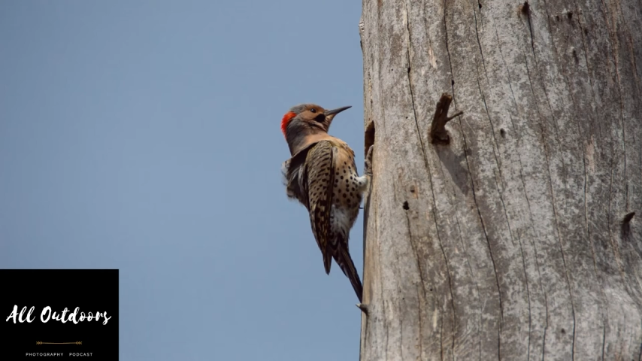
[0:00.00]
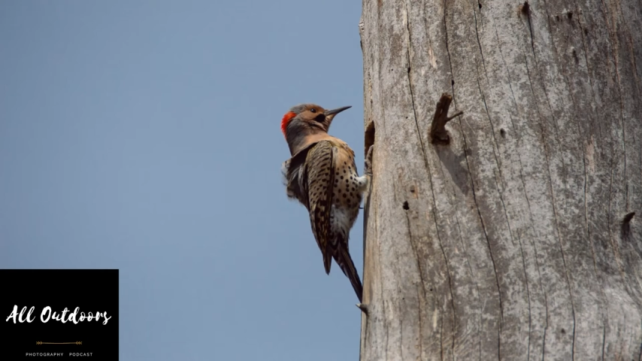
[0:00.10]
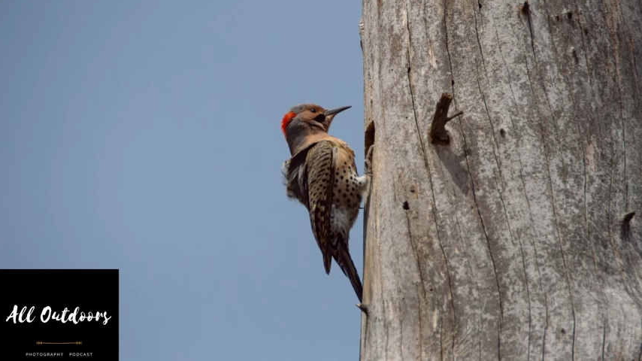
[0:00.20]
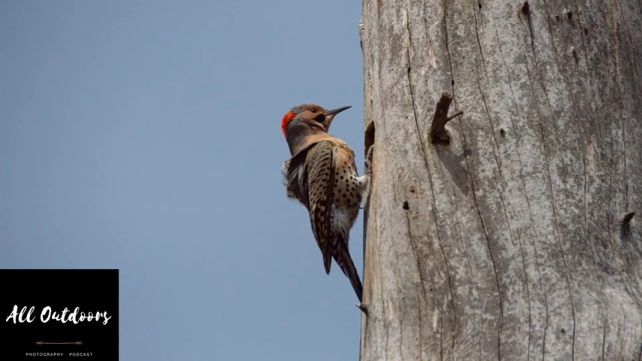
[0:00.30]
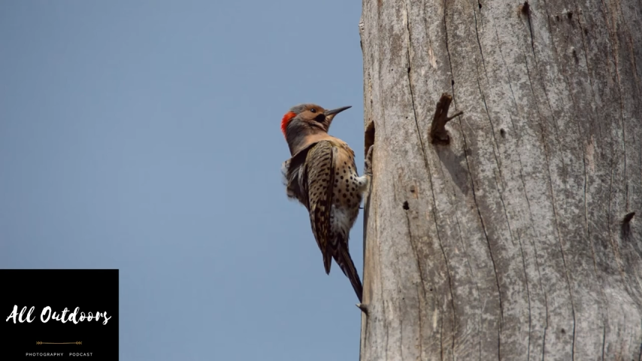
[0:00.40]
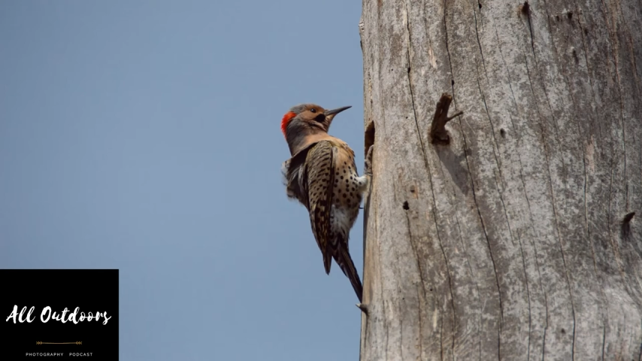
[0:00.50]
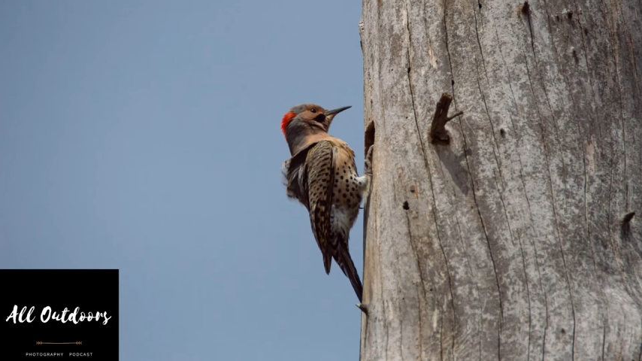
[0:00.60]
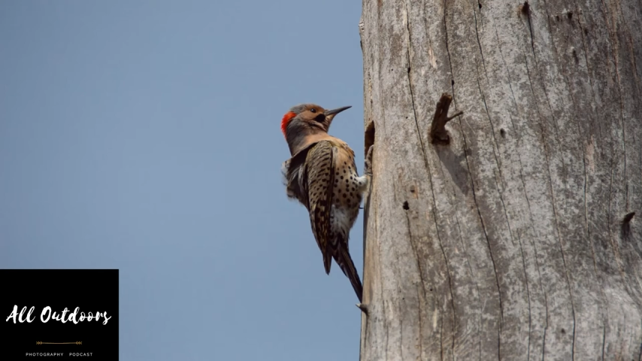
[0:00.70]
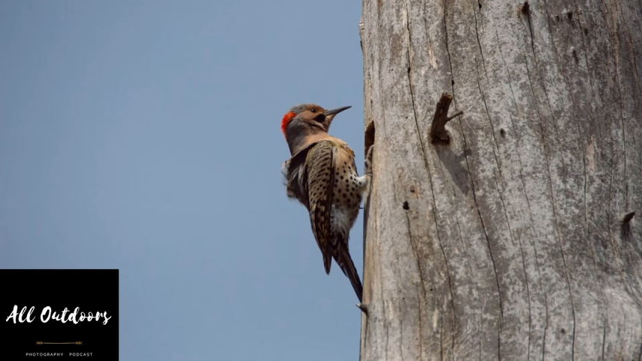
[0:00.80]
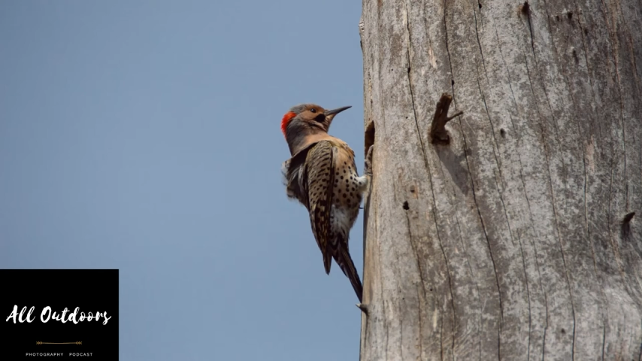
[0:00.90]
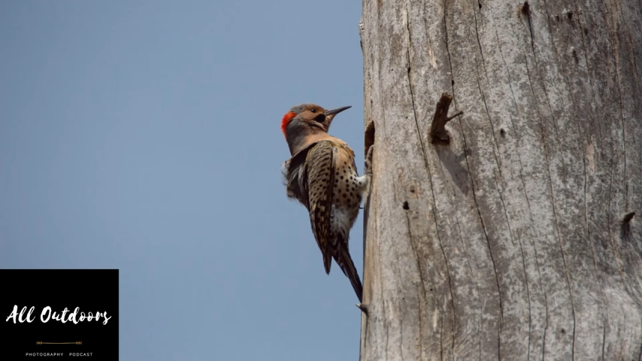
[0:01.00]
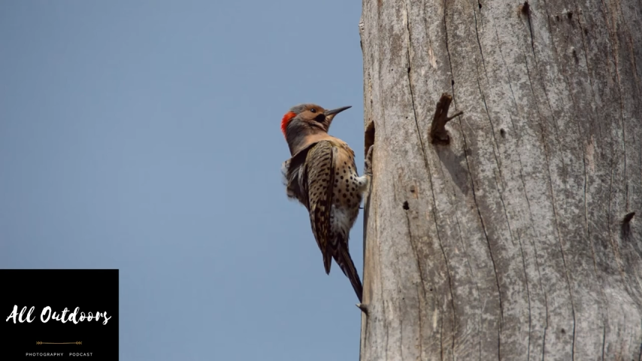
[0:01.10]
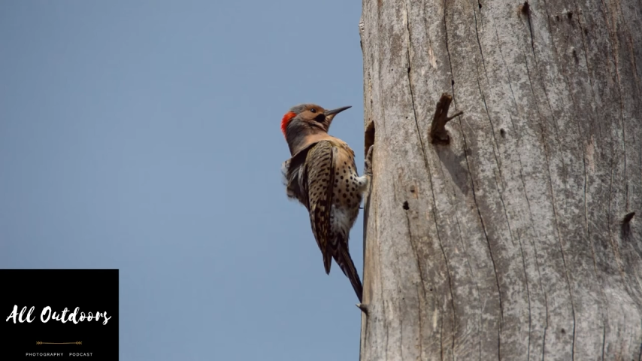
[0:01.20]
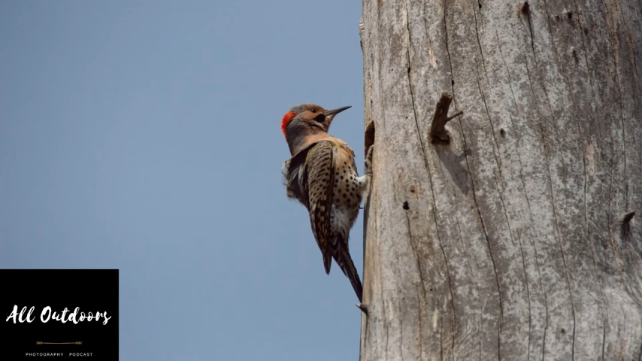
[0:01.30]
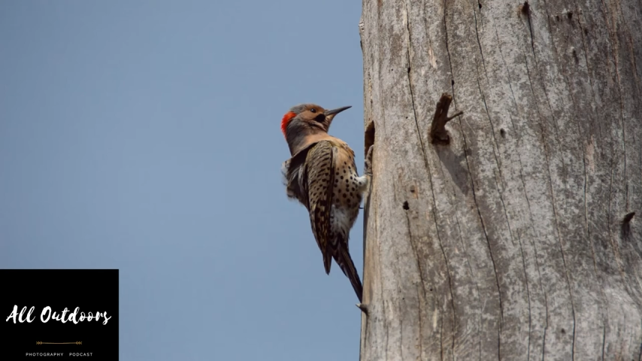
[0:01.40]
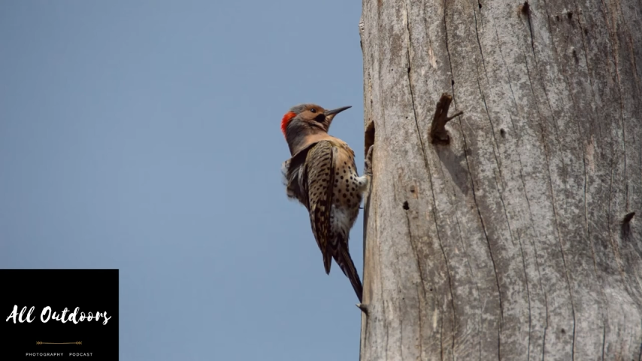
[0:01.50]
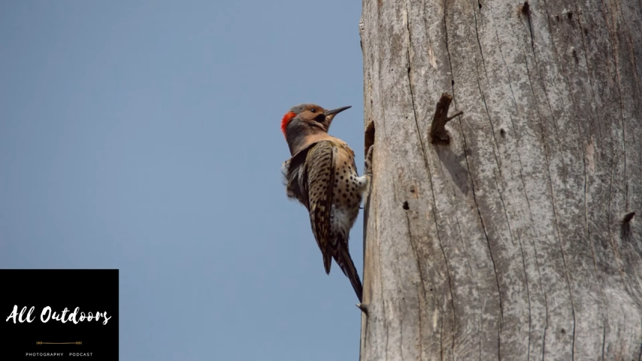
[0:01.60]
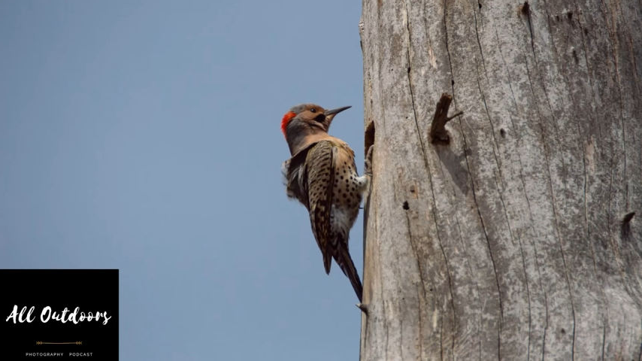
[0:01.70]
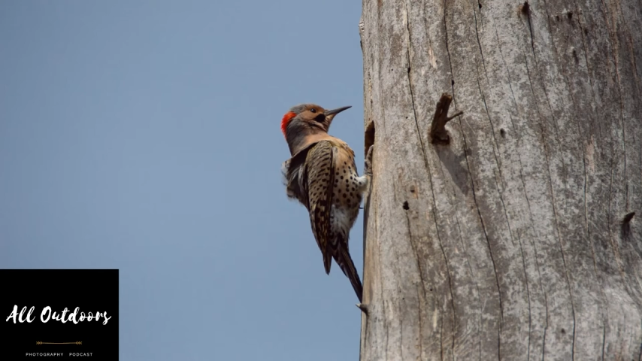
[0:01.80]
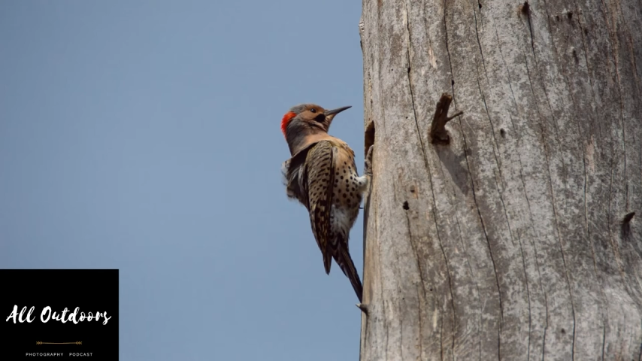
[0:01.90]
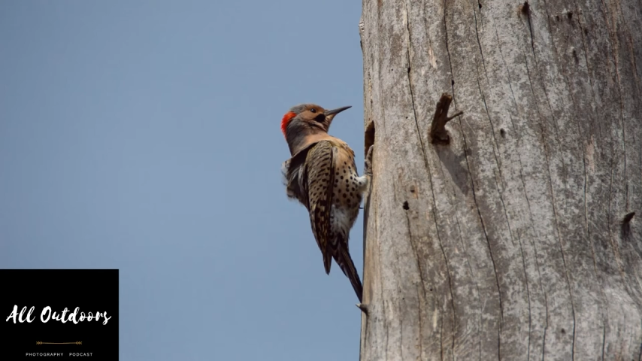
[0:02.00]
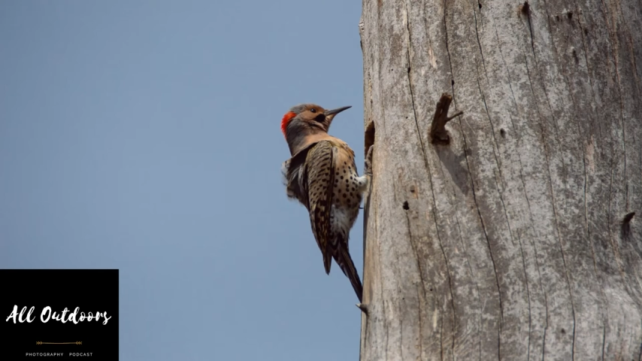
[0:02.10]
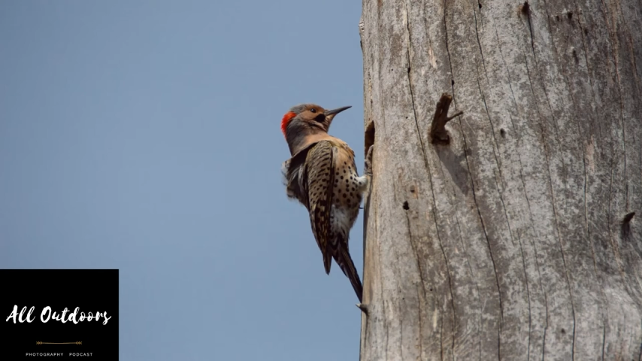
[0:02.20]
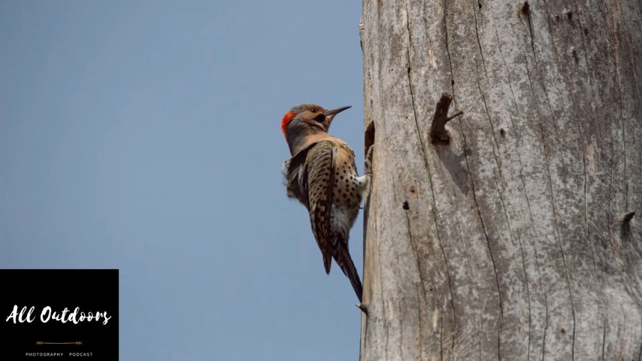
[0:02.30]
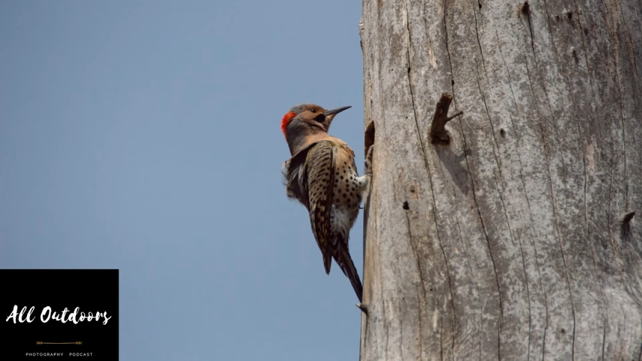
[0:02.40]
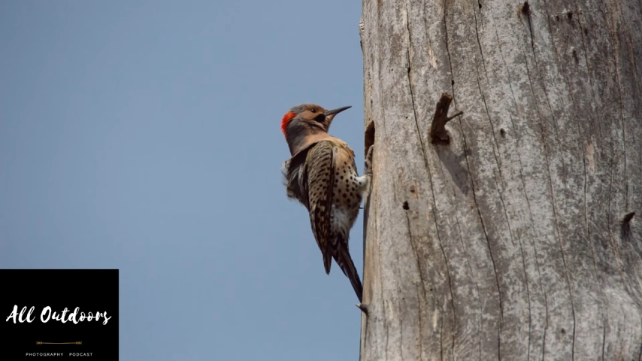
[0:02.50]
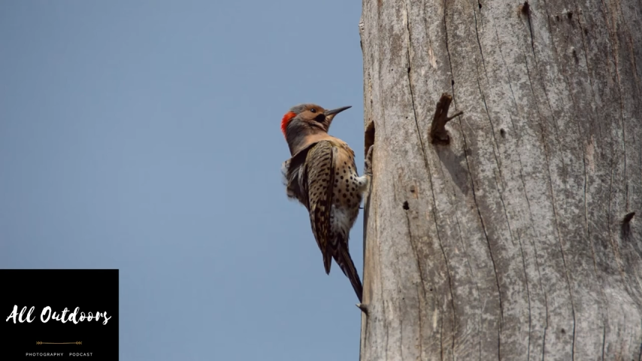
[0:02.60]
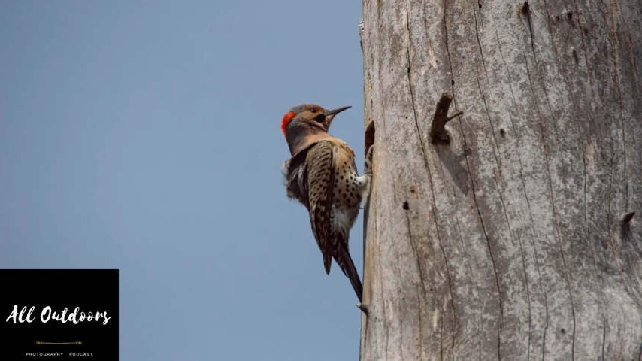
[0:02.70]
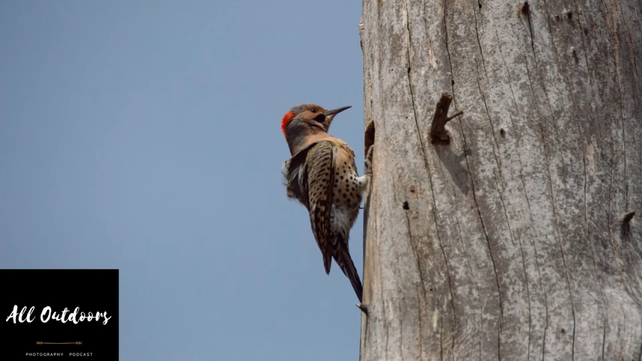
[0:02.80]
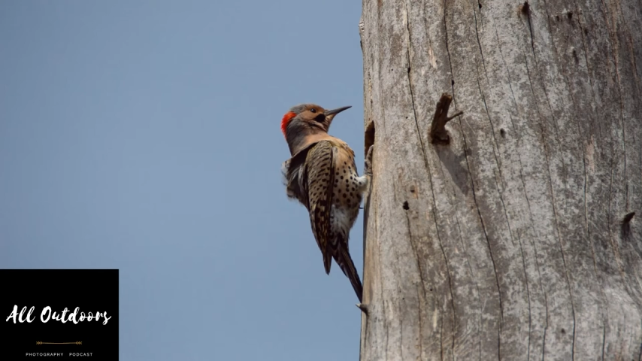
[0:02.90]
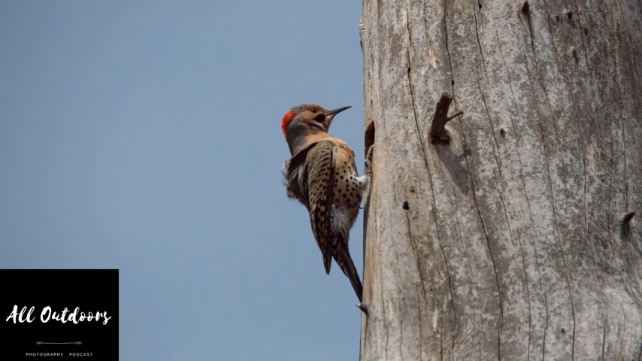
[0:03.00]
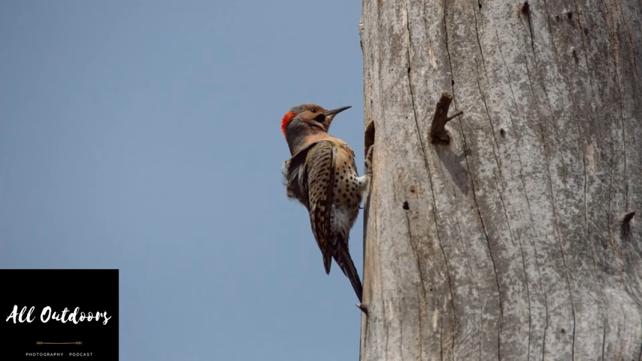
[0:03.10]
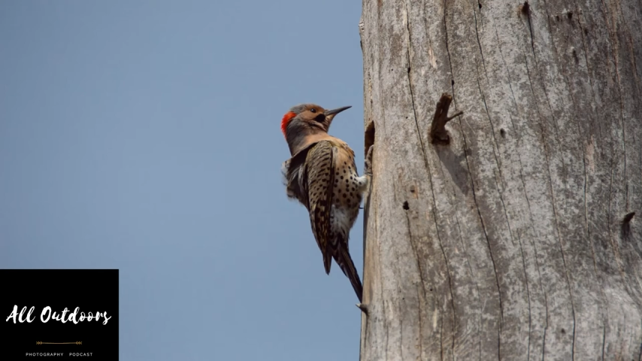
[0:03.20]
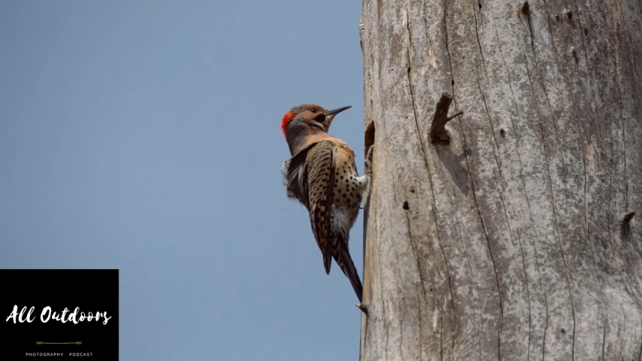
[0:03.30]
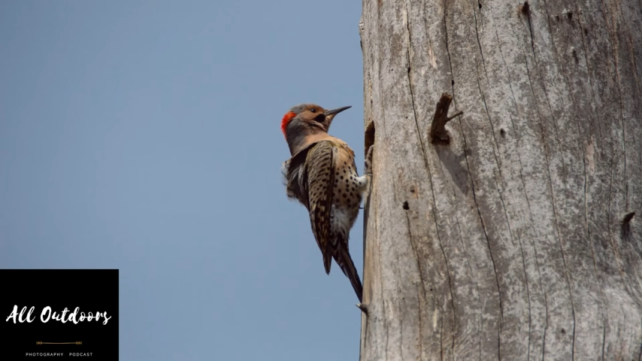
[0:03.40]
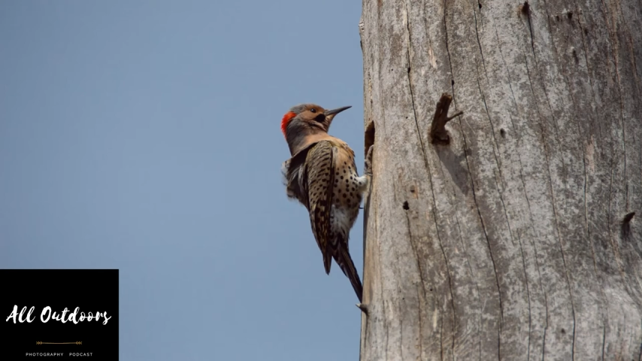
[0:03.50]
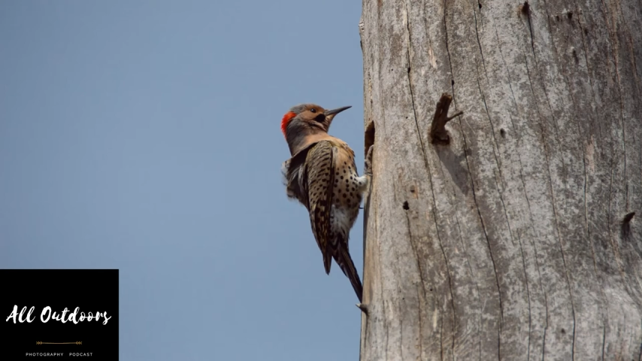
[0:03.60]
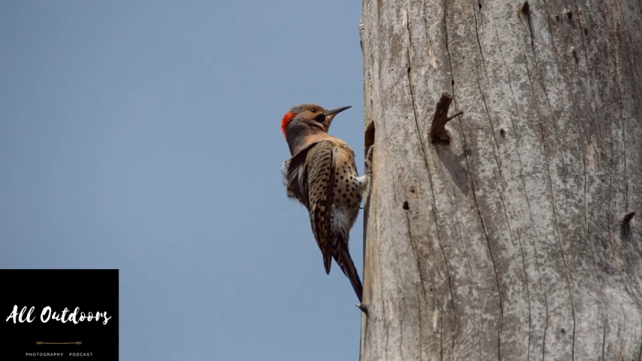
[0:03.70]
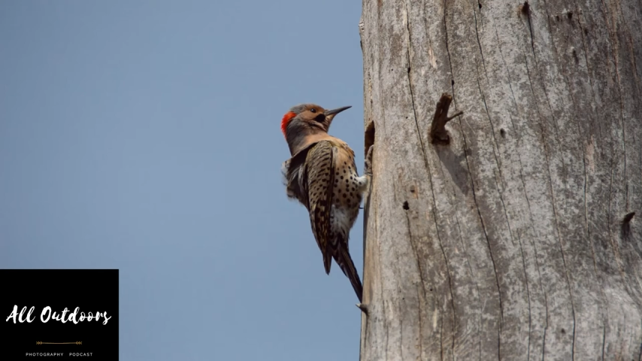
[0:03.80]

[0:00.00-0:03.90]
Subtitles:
[unreadable: no face in view]